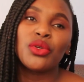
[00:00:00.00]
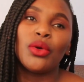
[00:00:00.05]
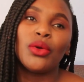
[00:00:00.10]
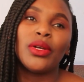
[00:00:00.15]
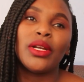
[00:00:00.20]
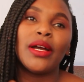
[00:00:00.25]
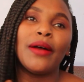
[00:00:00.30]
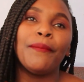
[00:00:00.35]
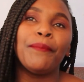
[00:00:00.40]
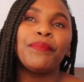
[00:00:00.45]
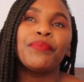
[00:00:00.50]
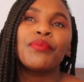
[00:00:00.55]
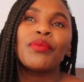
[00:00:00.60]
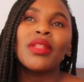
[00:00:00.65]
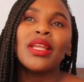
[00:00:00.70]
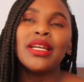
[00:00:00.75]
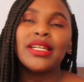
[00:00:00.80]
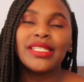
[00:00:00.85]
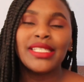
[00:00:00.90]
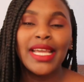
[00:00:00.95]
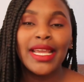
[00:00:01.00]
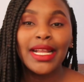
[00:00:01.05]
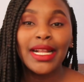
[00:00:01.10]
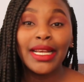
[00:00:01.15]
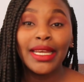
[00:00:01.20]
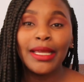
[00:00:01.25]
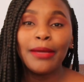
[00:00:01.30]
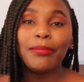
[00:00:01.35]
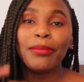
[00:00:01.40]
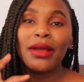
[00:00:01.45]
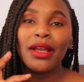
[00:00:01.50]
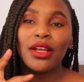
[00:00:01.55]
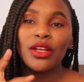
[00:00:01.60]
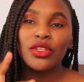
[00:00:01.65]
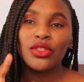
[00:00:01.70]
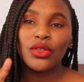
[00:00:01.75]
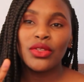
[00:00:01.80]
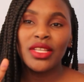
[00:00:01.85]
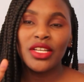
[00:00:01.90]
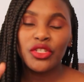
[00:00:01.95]
on tie clip,
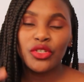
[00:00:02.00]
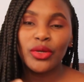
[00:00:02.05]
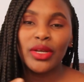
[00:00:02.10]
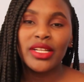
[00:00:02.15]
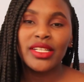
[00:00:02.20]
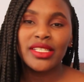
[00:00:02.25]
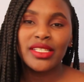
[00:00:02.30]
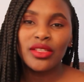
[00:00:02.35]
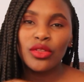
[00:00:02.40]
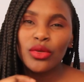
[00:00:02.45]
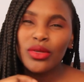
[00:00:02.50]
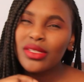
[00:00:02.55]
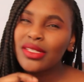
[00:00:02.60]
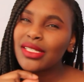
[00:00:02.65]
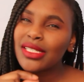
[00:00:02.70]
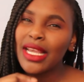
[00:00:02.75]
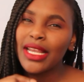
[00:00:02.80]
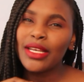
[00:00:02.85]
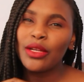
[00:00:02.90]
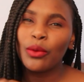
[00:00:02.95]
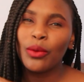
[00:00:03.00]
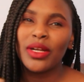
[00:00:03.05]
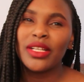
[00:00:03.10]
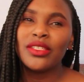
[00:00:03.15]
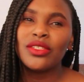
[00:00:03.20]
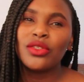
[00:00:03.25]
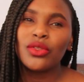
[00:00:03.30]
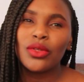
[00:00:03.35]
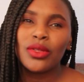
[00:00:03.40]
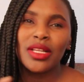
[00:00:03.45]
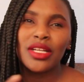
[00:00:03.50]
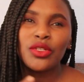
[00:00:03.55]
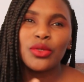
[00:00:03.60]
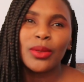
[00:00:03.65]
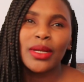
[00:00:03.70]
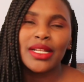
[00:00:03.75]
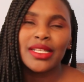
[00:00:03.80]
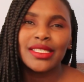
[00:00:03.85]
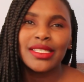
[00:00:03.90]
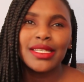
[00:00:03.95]
so that you can, those tiny ones, so that you
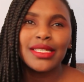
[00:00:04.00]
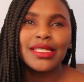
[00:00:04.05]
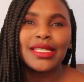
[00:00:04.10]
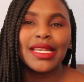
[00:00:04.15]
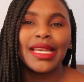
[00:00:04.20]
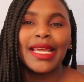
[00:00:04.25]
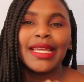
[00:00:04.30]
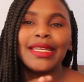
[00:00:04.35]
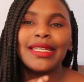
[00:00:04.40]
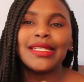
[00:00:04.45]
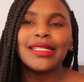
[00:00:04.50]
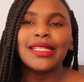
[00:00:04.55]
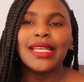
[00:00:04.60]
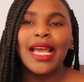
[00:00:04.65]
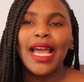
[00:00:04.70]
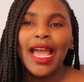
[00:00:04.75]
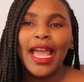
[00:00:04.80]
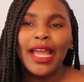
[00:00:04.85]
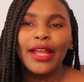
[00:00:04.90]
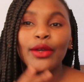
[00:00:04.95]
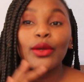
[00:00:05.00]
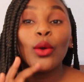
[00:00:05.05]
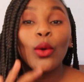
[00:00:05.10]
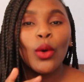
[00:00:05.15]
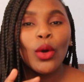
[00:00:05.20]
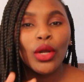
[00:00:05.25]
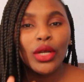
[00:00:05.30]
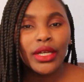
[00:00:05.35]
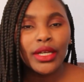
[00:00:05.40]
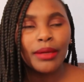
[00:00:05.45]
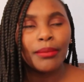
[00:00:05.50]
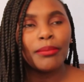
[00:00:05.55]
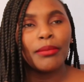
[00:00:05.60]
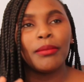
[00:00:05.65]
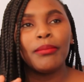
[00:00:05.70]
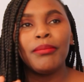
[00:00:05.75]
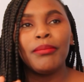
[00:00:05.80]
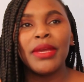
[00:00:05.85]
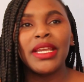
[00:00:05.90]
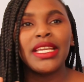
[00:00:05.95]
can just slide it and
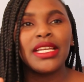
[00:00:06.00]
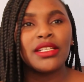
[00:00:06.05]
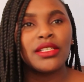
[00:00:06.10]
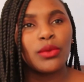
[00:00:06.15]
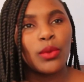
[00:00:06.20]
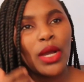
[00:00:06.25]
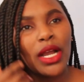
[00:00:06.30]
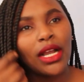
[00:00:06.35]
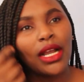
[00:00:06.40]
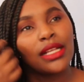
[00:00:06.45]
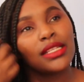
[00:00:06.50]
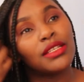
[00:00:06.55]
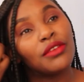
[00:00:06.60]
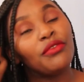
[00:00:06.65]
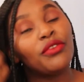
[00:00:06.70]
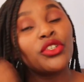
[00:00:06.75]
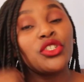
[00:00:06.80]
make it work as a